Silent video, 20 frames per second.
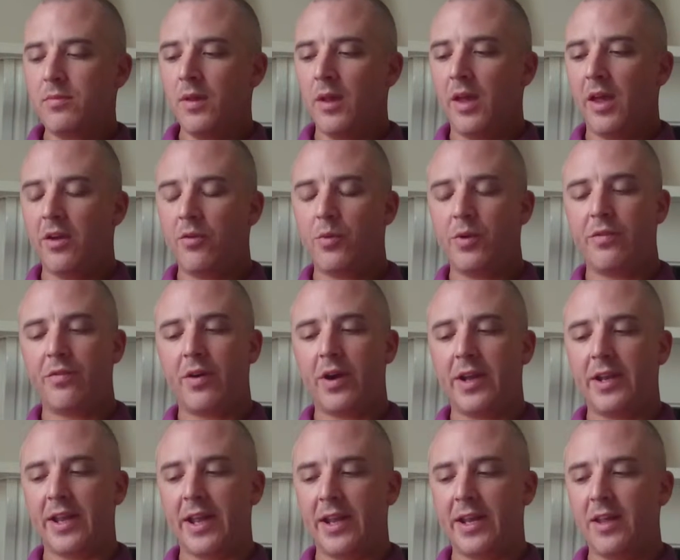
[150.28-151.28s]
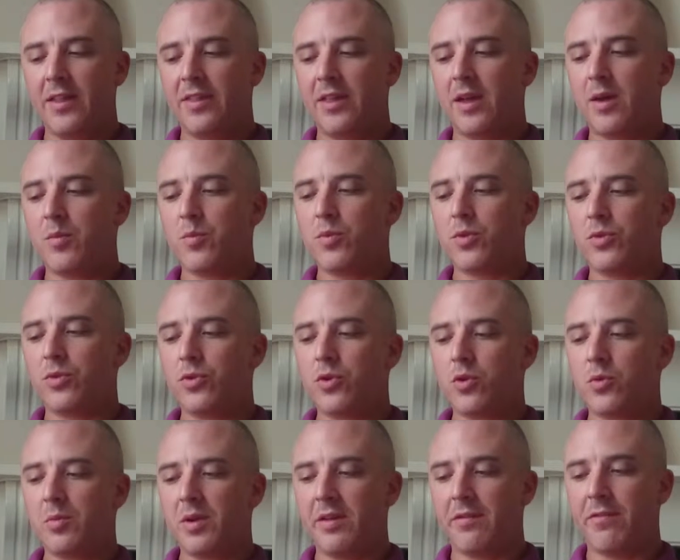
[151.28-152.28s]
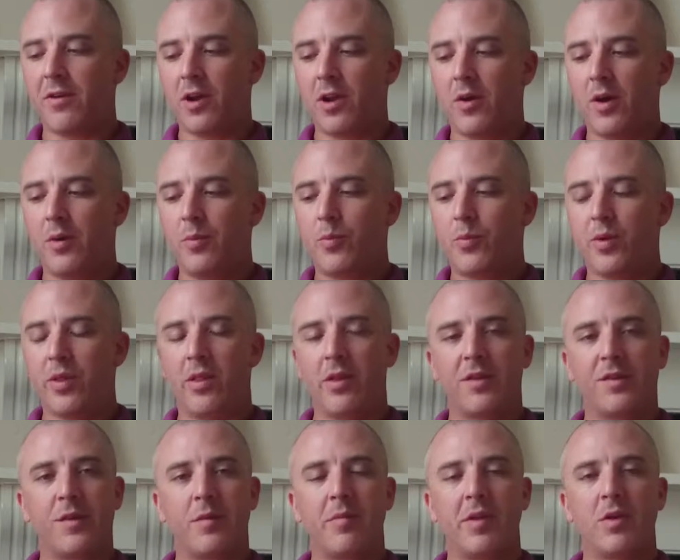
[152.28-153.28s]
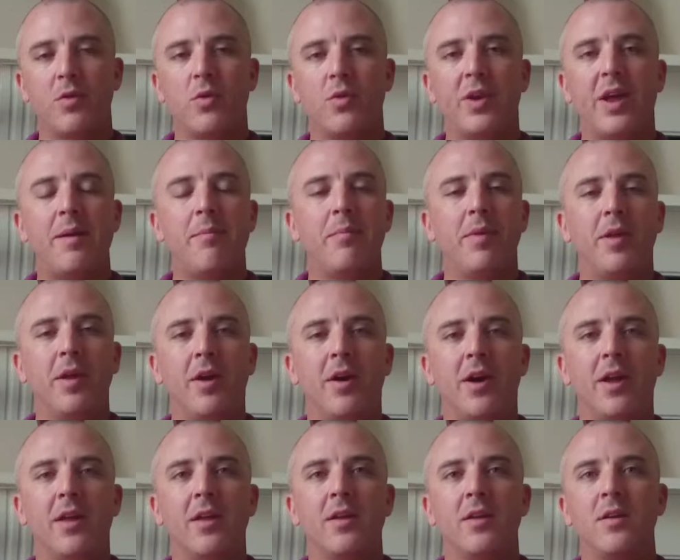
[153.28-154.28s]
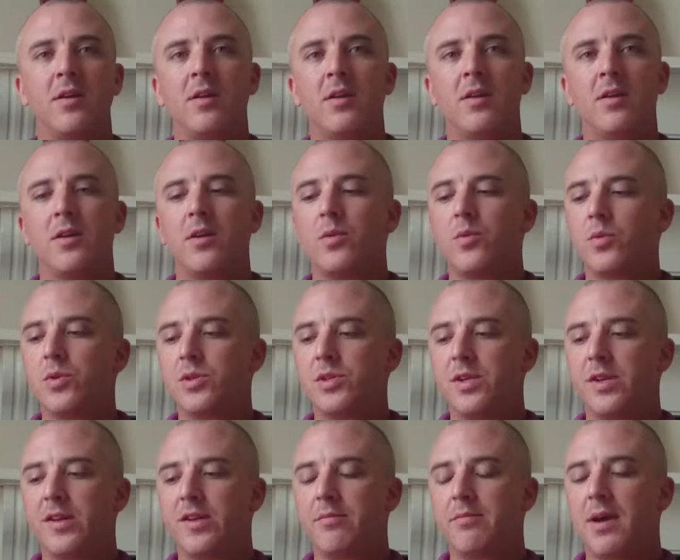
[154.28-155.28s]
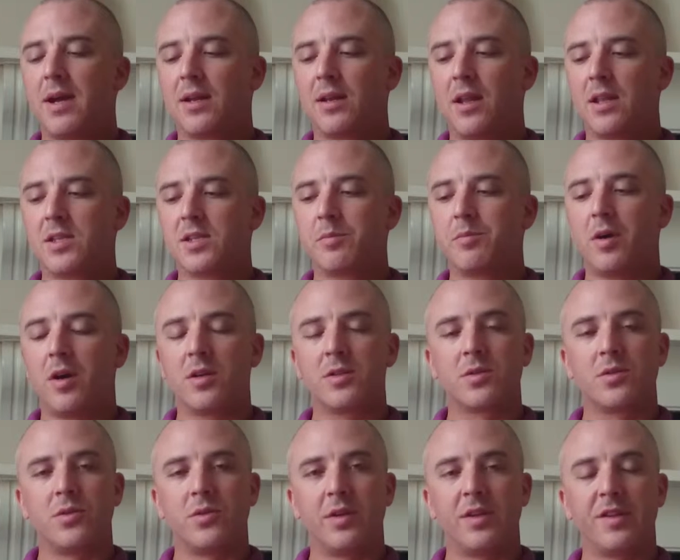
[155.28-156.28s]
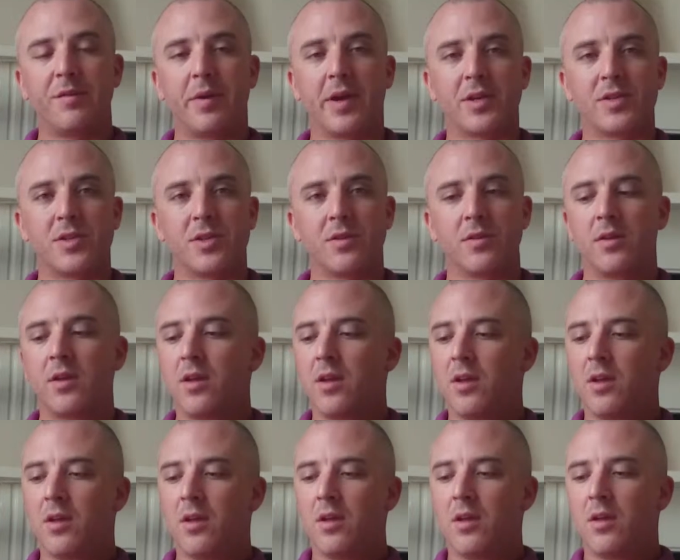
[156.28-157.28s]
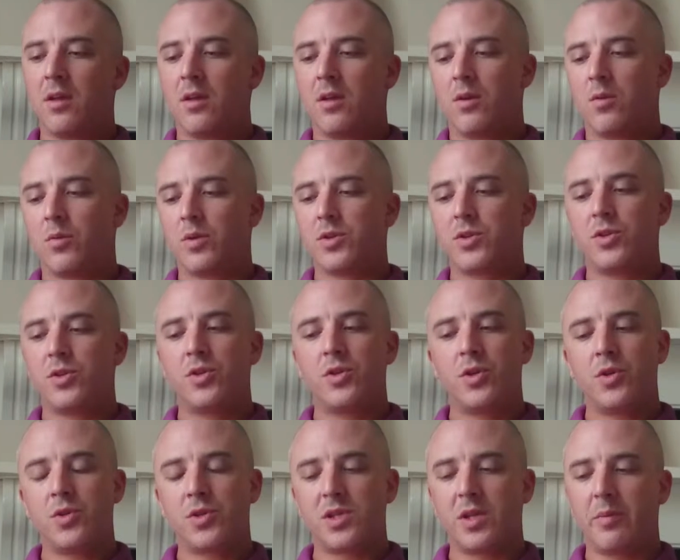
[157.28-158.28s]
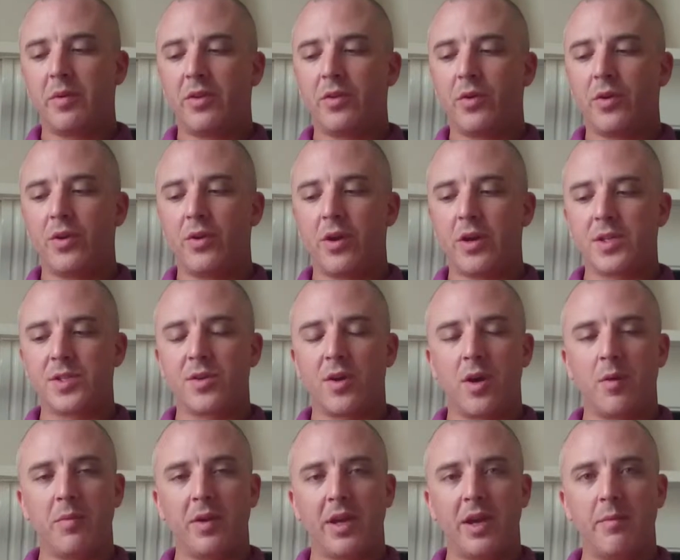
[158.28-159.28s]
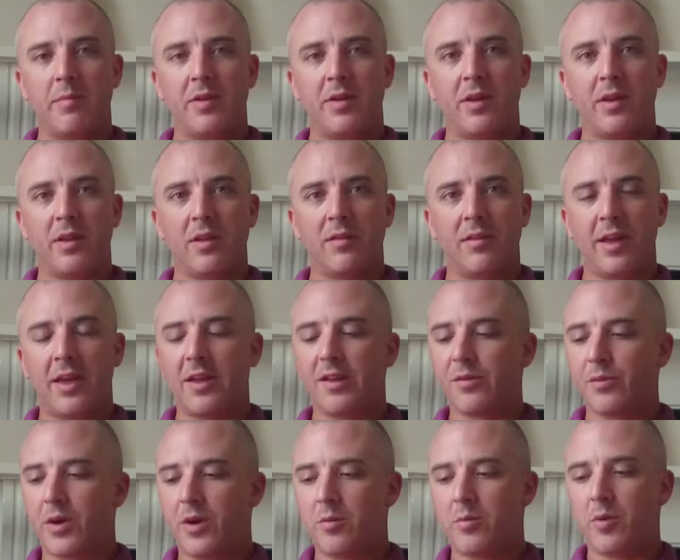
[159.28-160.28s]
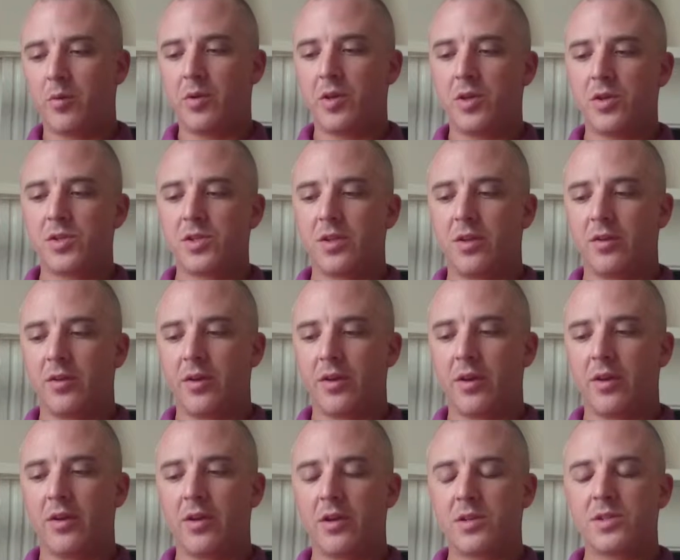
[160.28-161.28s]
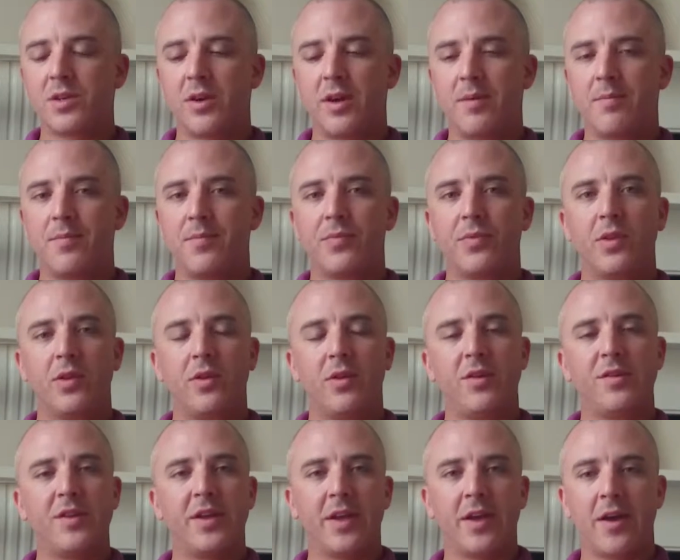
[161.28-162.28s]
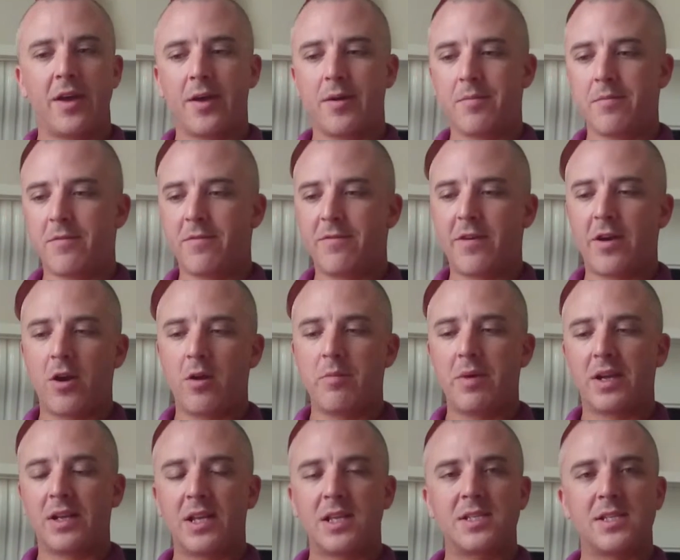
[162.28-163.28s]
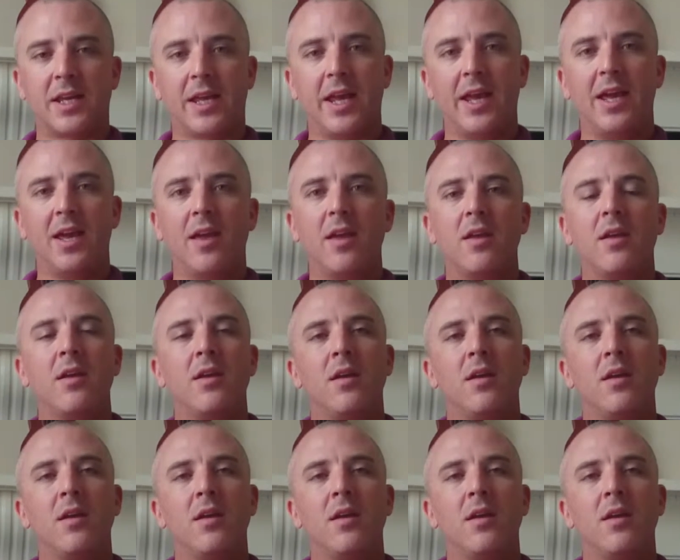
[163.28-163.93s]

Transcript: If we find any, then we'll normally follow up with something called MPI, which is magnetic particle inspection, which usually we do at night time. It can be done in the day as well, but we usually do it at night time using ferromagnetic ink